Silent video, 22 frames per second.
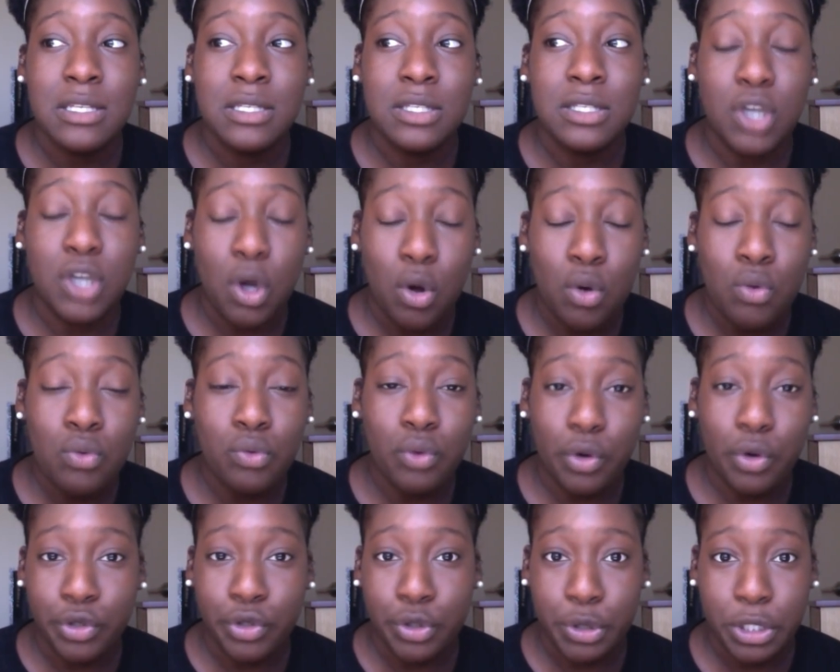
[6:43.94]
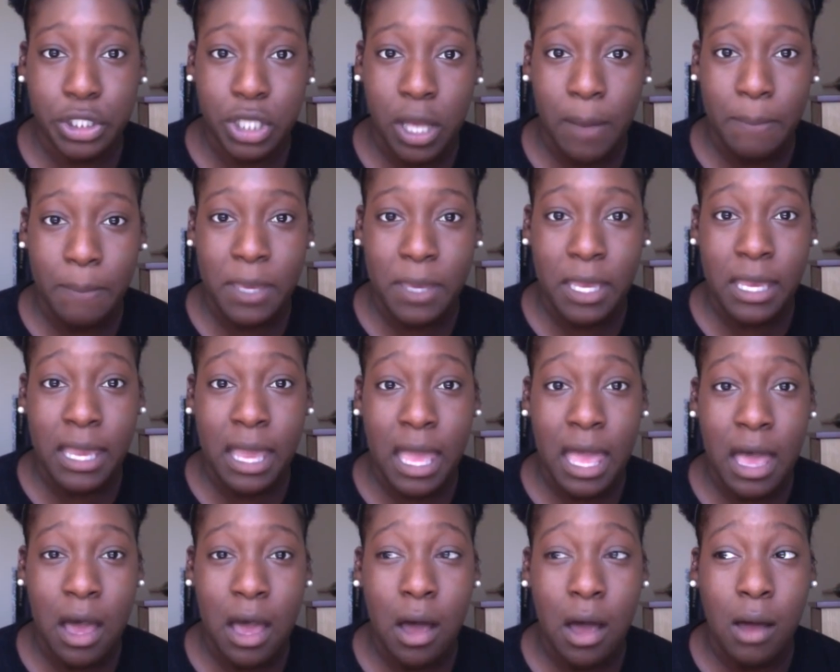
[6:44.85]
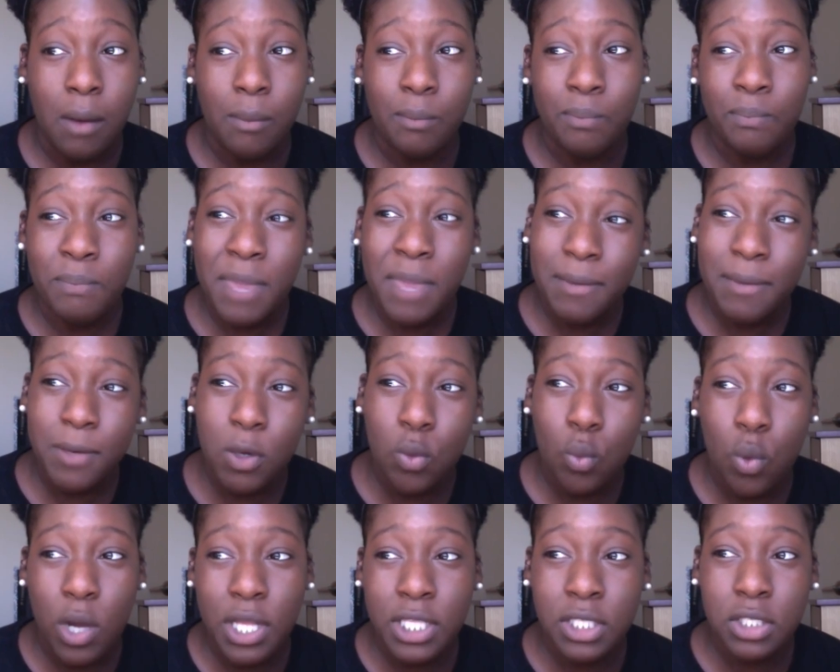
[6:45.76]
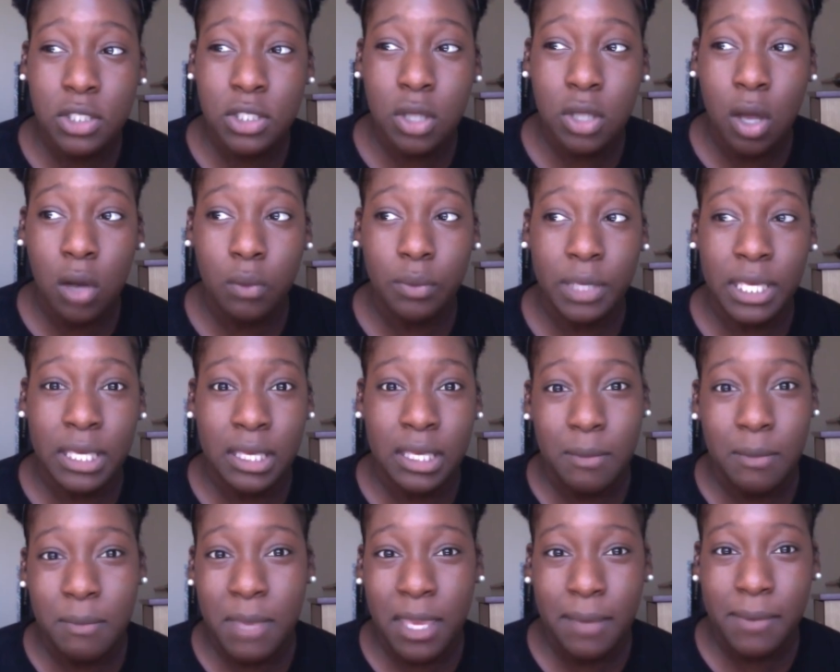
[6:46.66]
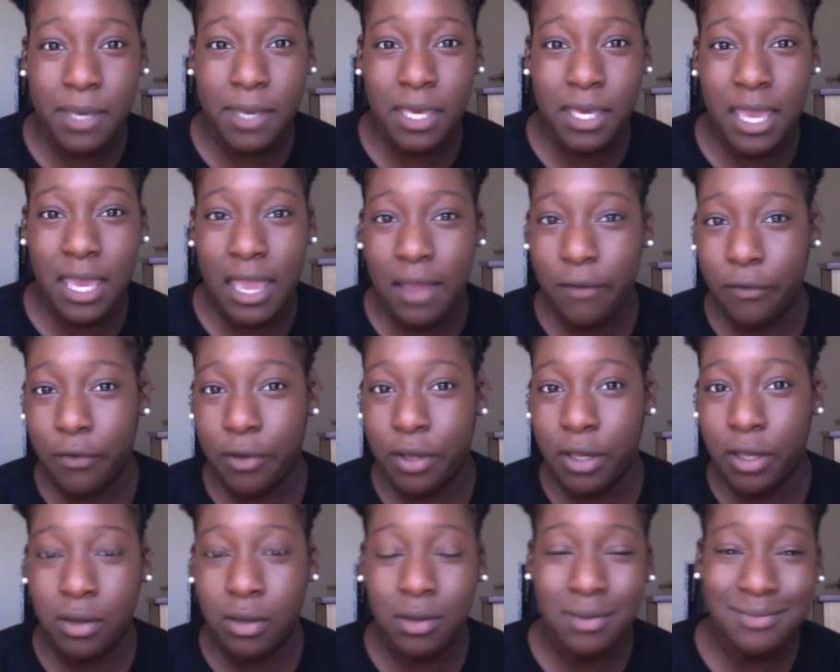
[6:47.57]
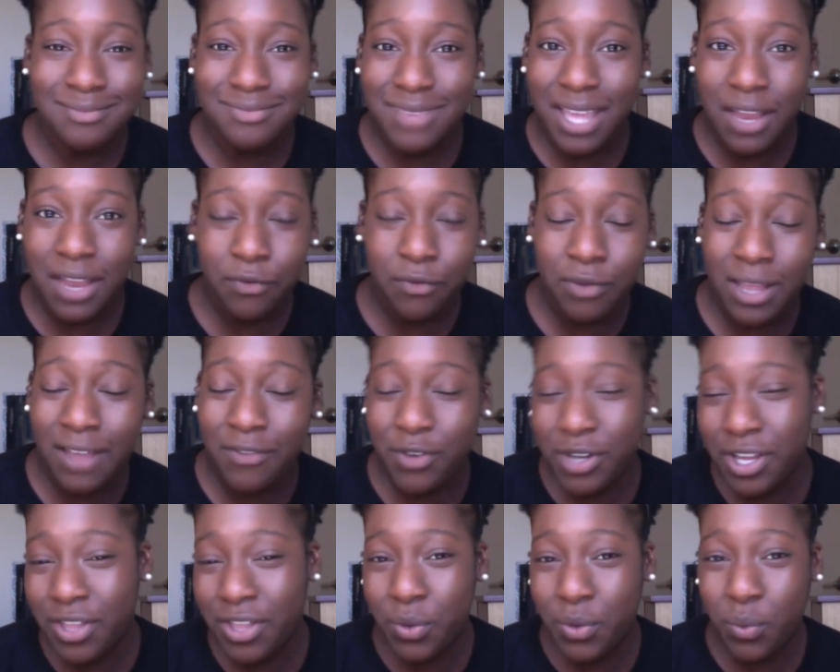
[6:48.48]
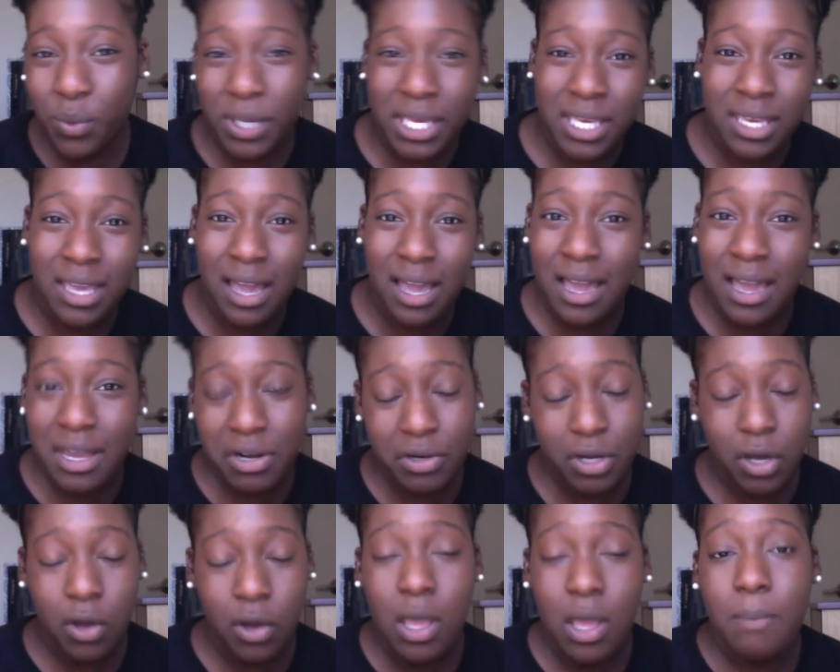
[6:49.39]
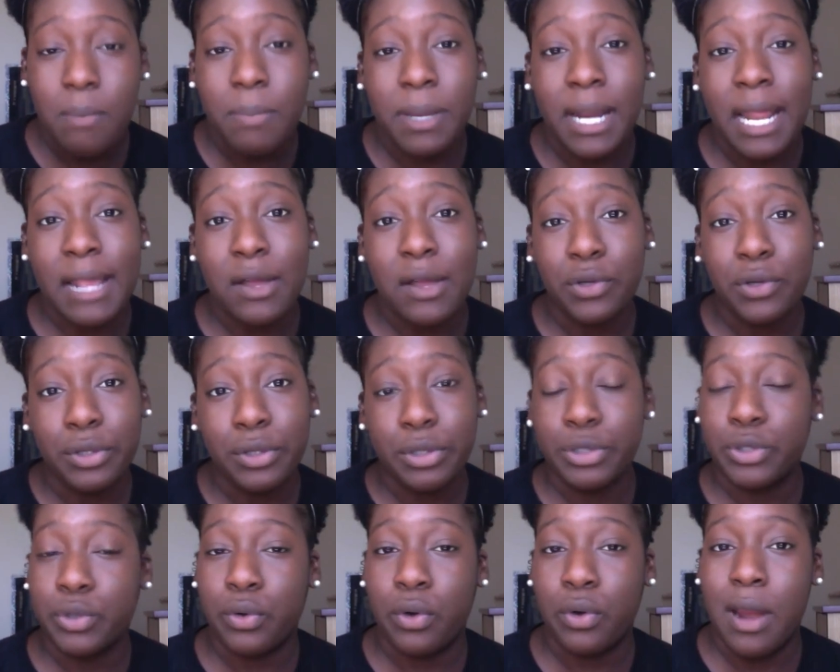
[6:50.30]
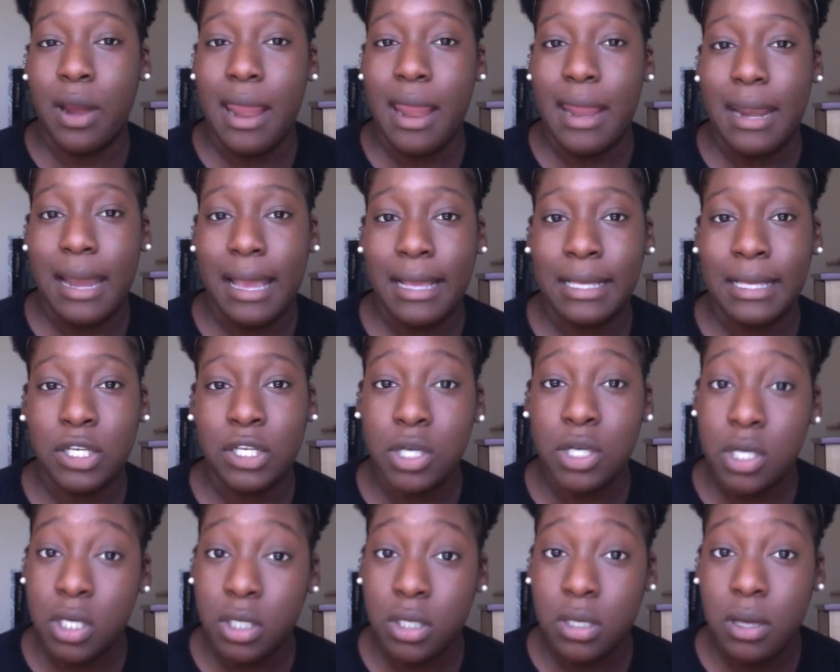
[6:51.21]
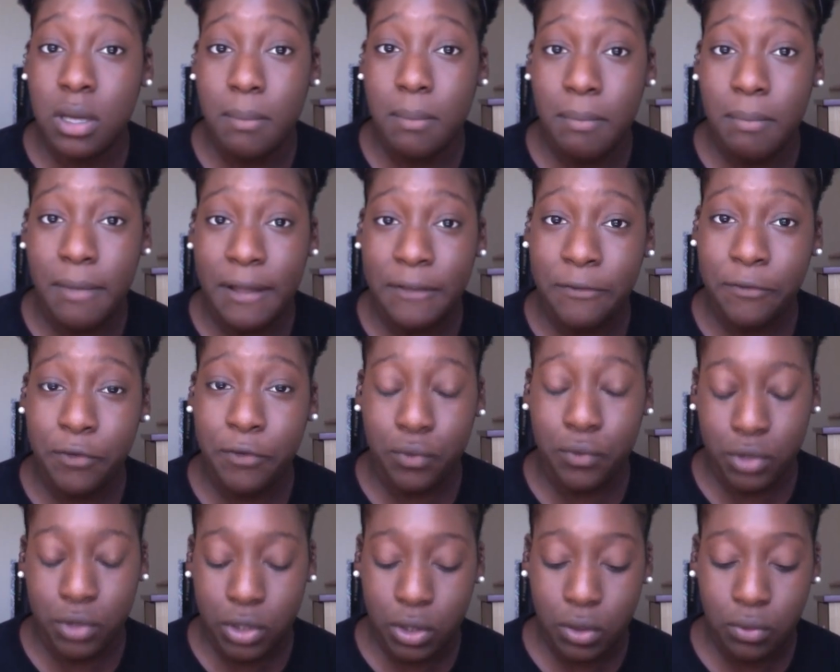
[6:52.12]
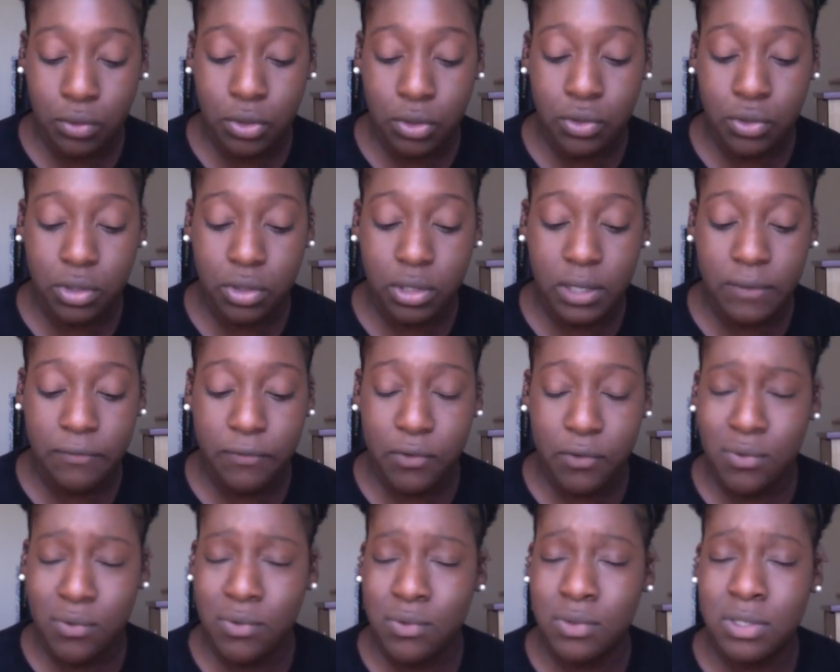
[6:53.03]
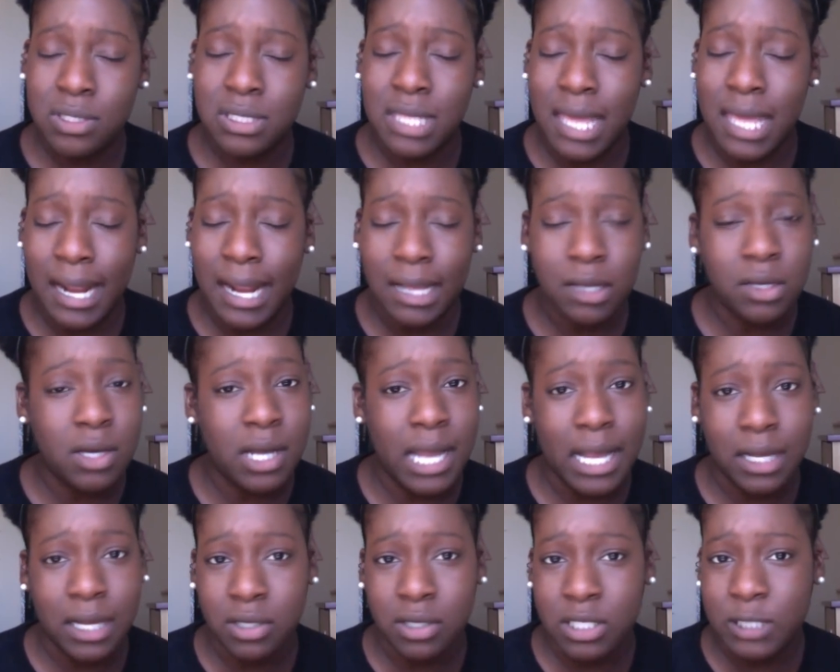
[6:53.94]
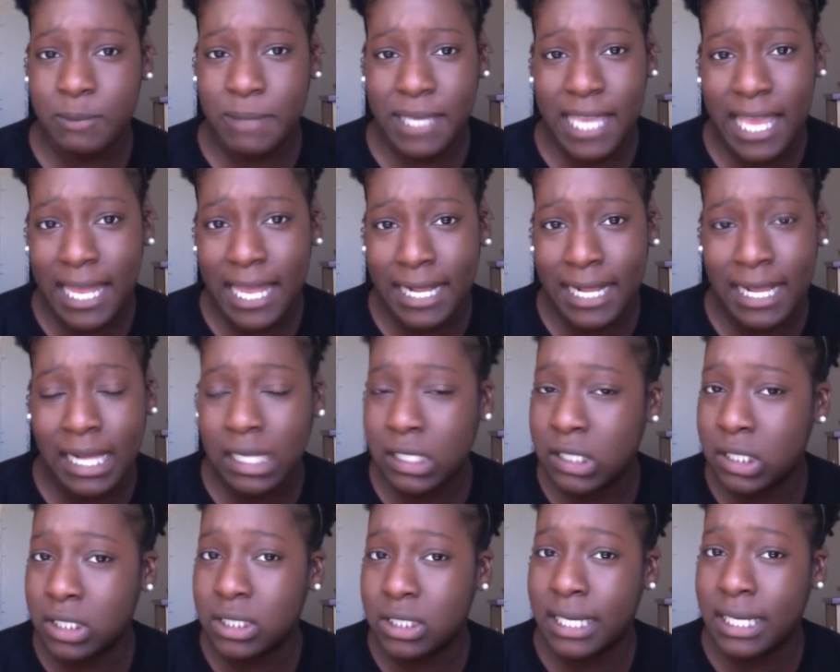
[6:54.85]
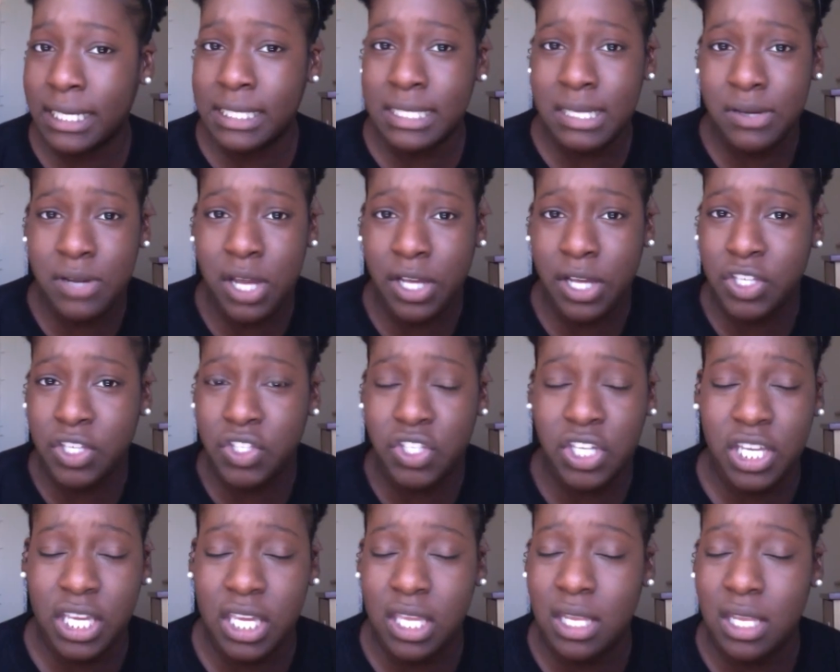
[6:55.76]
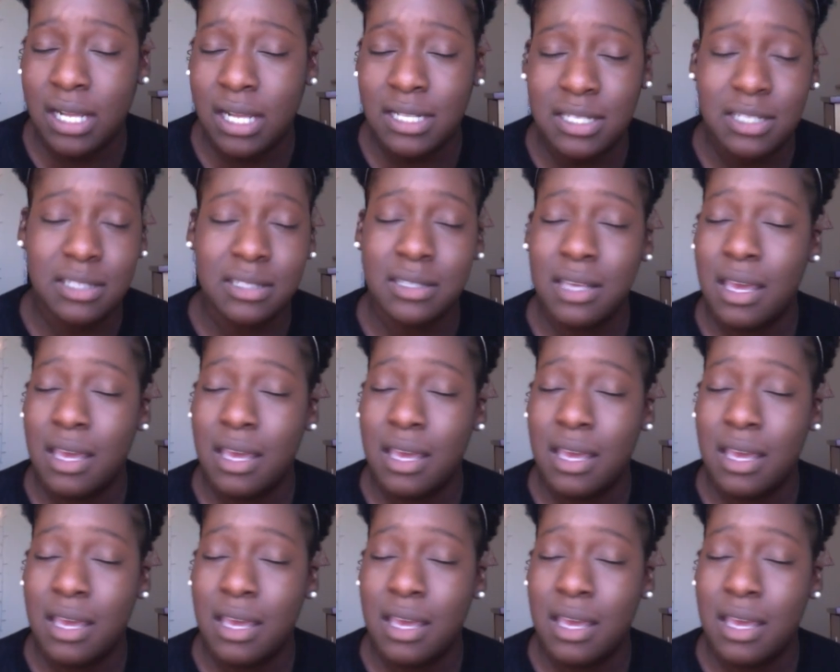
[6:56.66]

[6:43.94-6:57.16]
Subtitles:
go grocery shopping maybe once a week, maybe every other week, I don't know, but I go to the store and I cook my food. So usually foods that I cook spaghetti, I cook like teriyaki chicken, I just